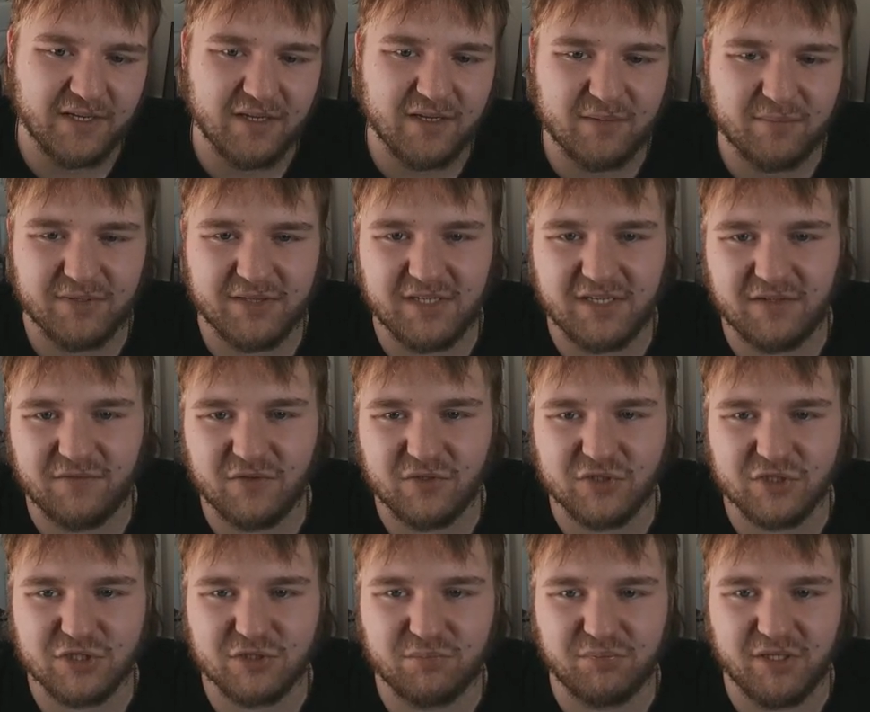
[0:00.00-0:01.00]
But then if you
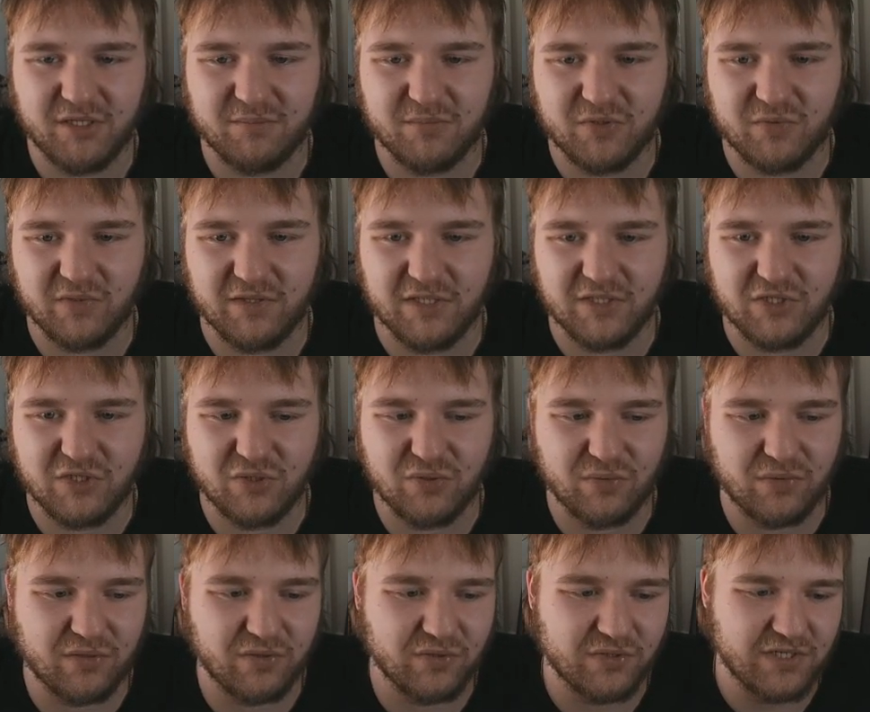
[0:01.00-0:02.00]
just split between the 2,
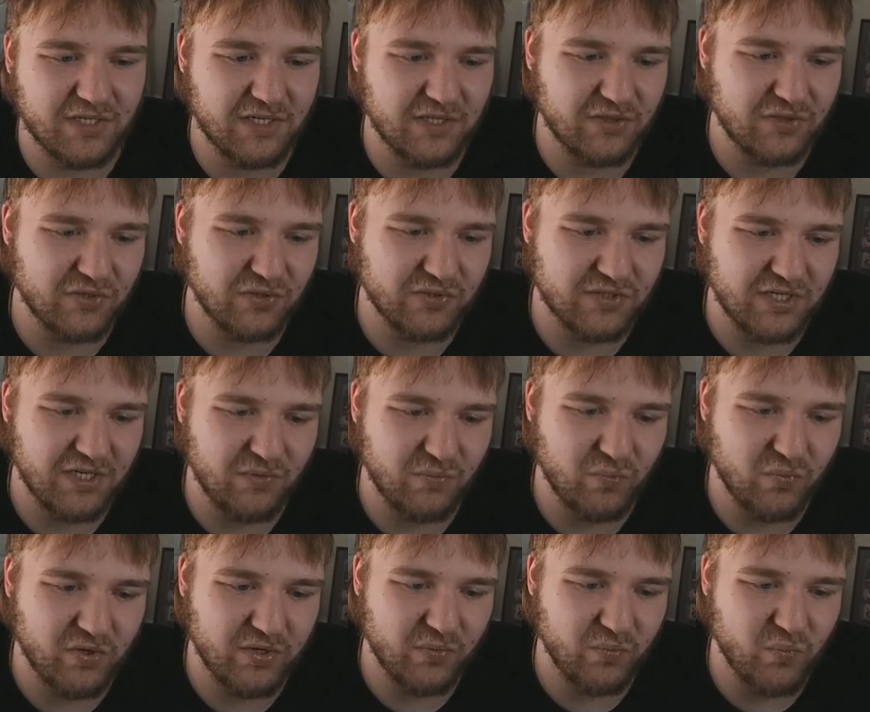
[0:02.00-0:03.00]
13 and 13
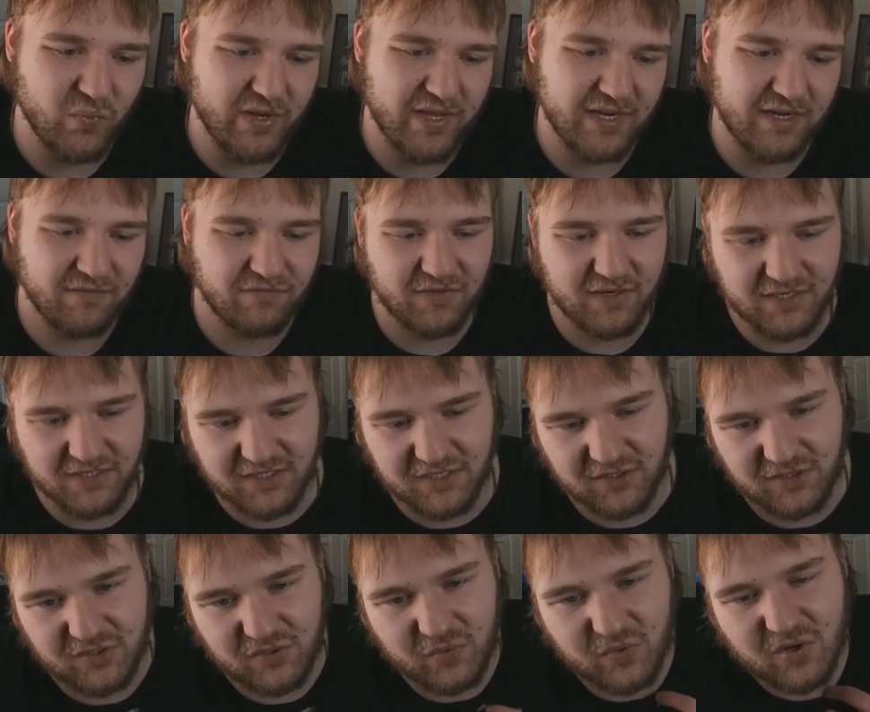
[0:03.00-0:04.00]
would win if they
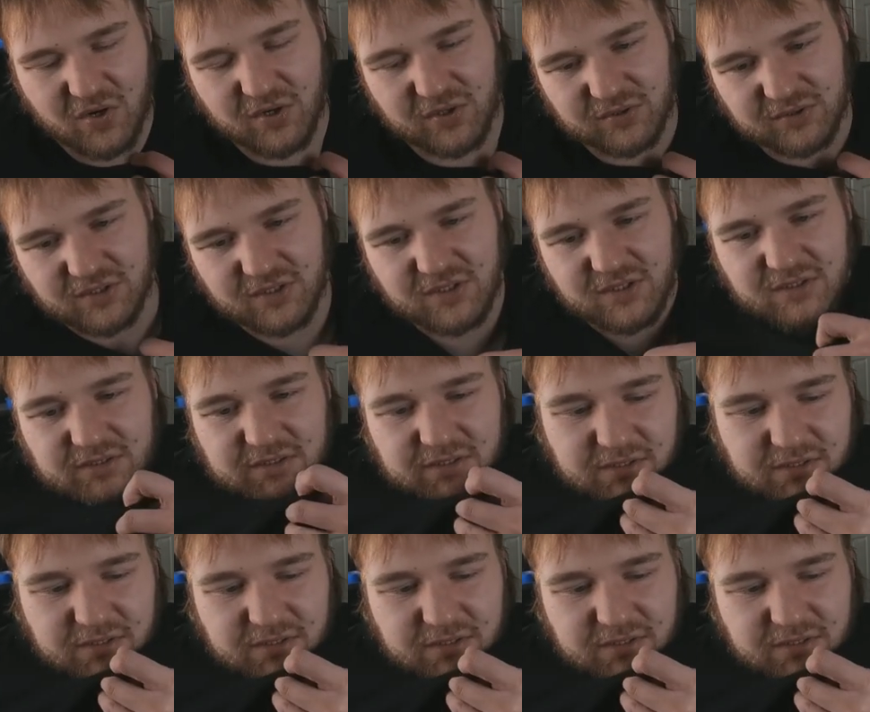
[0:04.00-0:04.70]
did do Arlong.